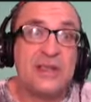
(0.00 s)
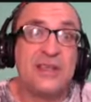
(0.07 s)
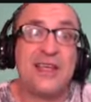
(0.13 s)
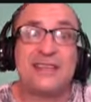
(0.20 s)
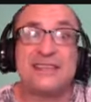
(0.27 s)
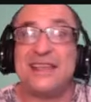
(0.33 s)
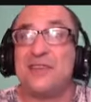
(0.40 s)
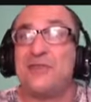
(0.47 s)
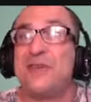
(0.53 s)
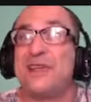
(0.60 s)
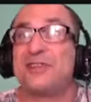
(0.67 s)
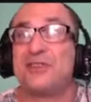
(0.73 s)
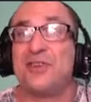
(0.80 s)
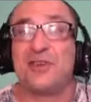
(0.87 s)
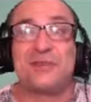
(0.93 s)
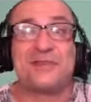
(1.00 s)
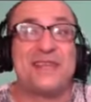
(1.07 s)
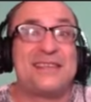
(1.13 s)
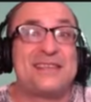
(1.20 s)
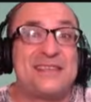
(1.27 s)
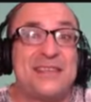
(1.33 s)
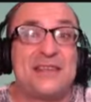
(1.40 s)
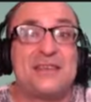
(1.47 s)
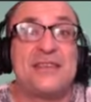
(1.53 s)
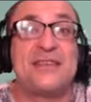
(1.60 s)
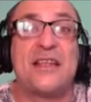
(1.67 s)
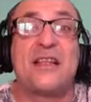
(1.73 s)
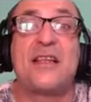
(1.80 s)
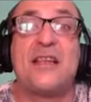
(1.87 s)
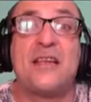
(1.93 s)
extenuating circumstances. This
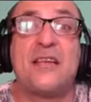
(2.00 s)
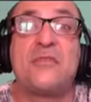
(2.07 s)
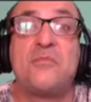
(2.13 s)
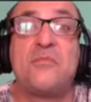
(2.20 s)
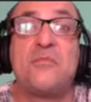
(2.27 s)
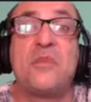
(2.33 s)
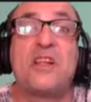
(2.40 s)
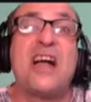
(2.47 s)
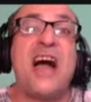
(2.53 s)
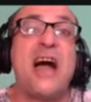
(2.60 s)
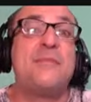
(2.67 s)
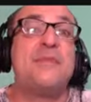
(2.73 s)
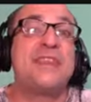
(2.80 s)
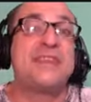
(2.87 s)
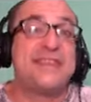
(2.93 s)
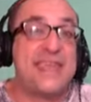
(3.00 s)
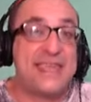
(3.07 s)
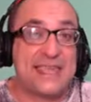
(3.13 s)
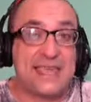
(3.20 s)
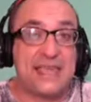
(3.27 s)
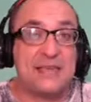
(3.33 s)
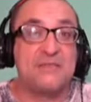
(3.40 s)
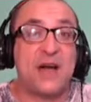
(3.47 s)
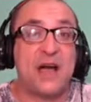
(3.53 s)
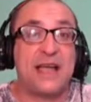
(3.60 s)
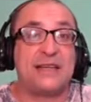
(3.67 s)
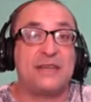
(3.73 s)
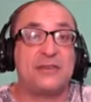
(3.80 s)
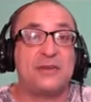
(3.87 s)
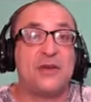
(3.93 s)
isn't a common thinking
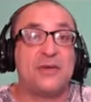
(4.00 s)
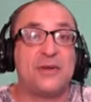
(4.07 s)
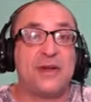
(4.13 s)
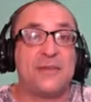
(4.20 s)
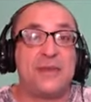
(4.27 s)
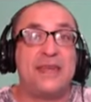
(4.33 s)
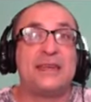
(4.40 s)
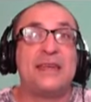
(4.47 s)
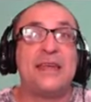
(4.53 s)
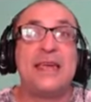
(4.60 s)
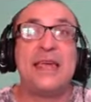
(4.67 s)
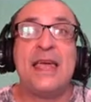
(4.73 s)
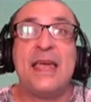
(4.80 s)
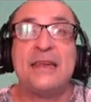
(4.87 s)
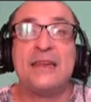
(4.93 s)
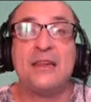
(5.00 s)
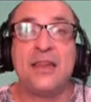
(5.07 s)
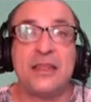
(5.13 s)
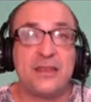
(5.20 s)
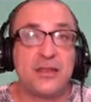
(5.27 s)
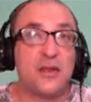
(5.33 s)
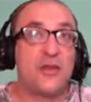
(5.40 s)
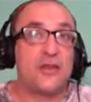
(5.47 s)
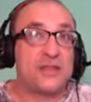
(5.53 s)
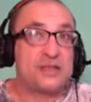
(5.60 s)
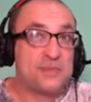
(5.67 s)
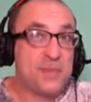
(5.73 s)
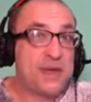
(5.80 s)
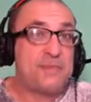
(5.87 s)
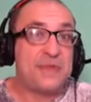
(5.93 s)
mind, you know what I mean? And they're like,
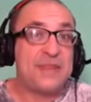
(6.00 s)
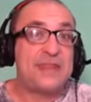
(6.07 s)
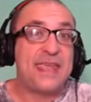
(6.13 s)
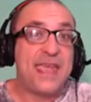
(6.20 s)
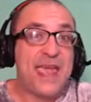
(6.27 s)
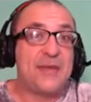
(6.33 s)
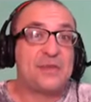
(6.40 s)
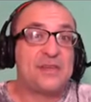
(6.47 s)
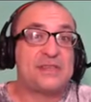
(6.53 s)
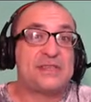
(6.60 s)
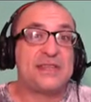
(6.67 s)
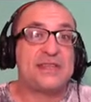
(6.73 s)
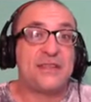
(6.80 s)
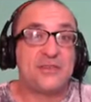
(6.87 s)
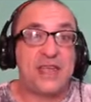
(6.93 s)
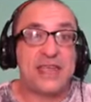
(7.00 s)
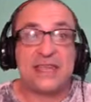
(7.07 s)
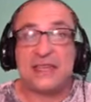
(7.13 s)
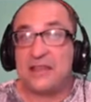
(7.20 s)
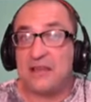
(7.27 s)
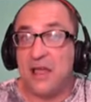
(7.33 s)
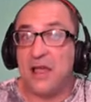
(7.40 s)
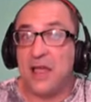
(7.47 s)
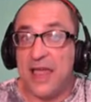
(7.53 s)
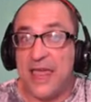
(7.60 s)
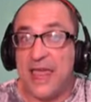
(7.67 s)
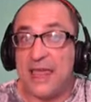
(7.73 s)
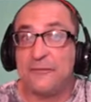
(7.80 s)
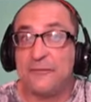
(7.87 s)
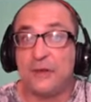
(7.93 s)
this might be the amnesty. They're taking a
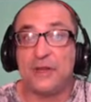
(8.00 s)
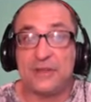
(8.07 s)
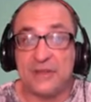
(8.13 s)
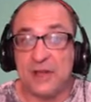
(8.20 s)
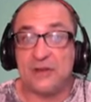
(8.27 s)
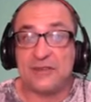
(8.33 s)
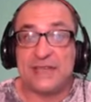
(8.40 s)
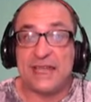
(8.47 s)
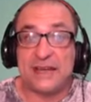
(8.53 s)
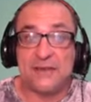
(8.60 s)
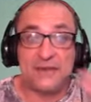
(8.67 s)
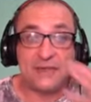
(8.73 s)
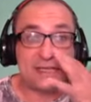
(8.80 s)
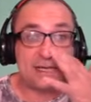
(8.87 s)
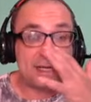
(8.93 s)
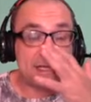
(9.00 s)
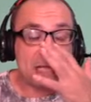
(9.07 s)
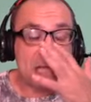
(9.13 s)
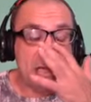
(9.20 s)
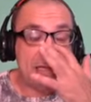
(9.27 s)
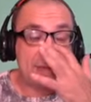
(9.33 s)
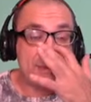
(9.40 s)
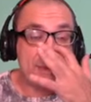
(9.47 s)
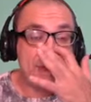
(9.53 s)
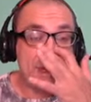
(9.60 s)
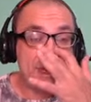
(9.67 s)
handful, 10 of us at a time.